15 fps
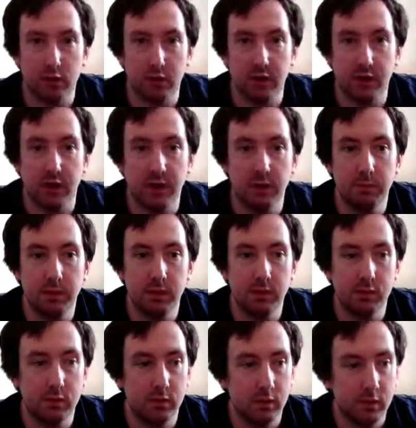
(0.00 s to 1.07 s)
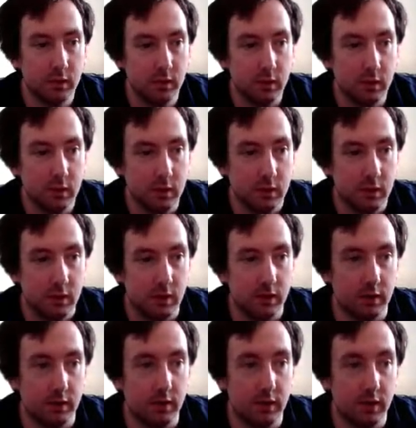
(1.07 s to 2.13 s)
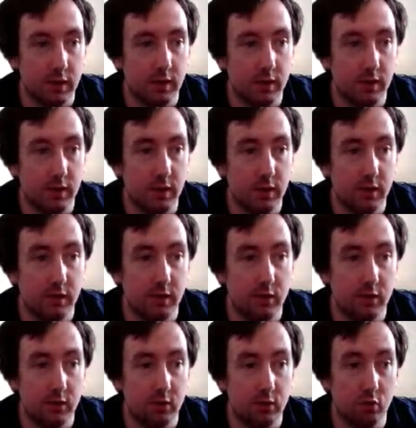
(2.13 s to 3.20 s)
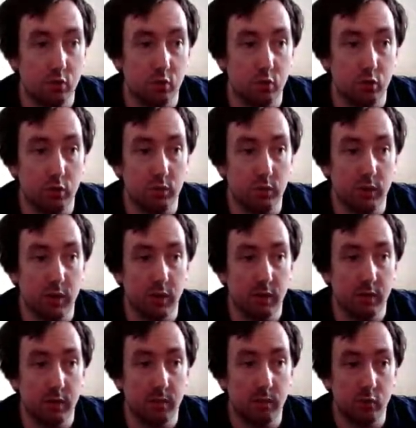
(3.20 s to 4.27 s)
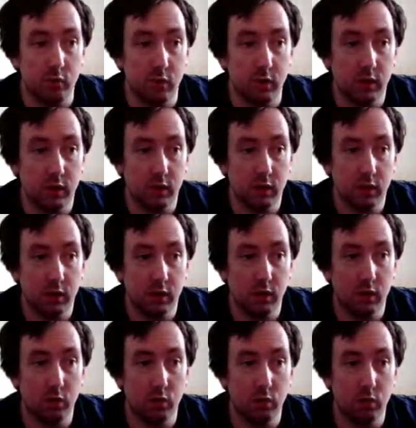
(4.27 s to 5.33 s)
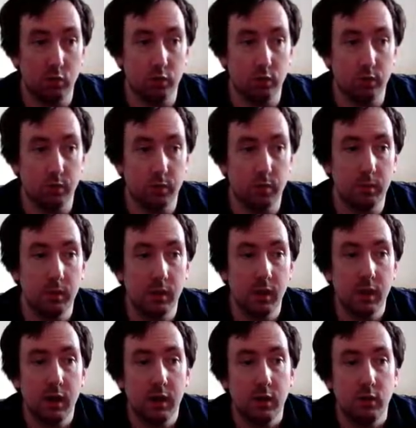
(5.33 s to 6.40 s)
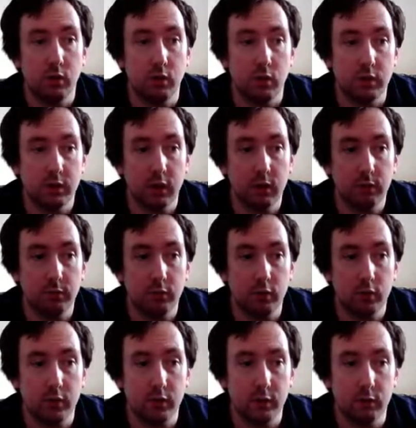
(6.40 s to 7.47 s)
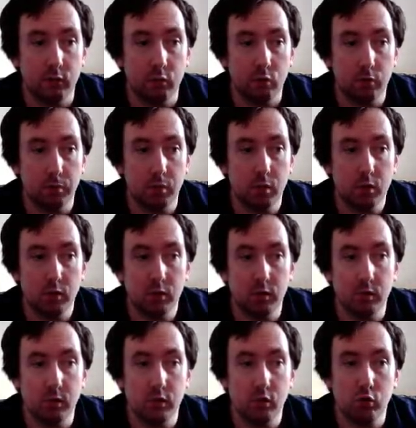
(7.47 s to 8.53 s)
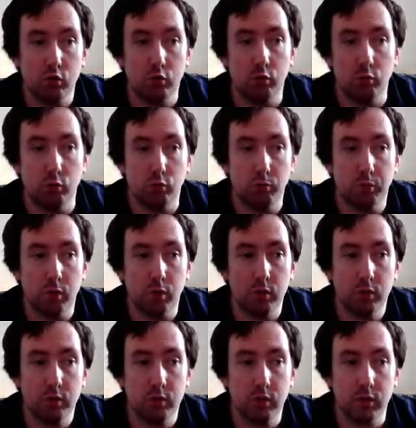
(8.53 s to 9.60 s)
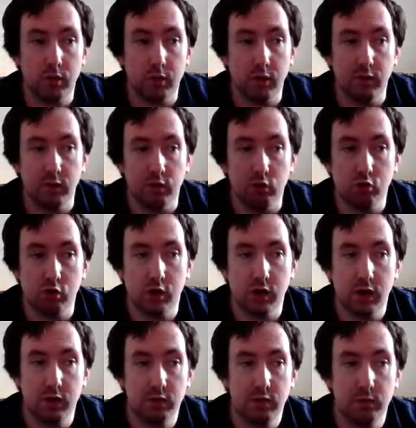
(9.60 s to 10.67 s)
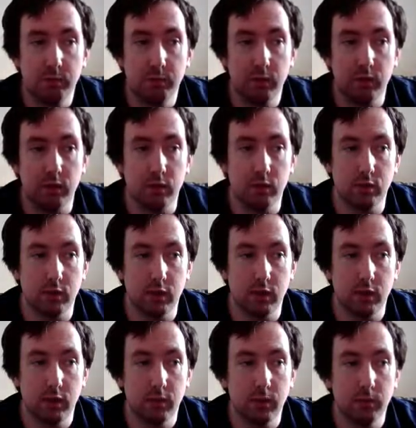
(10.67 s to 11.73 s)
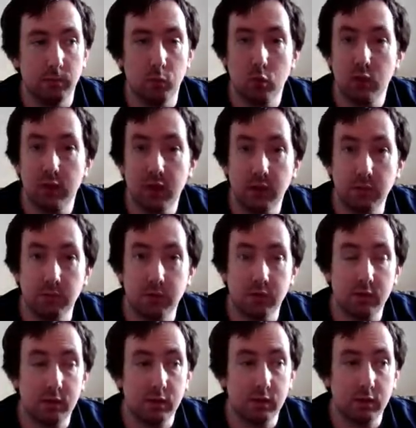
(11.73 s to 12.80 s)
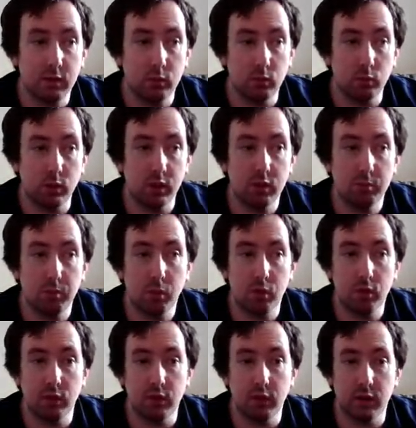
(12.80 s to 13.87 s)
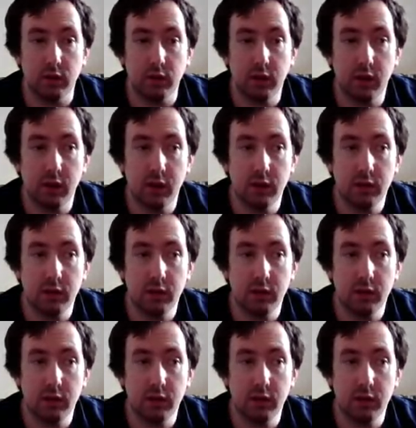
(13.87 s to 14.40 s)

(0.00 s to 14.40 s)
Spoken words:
of enemies, and then just shoot them with the SMG, and that will soften them up. Now, a tip for these robots: you want to shoot the robots in their chest, because most enemies' weak spots are their head,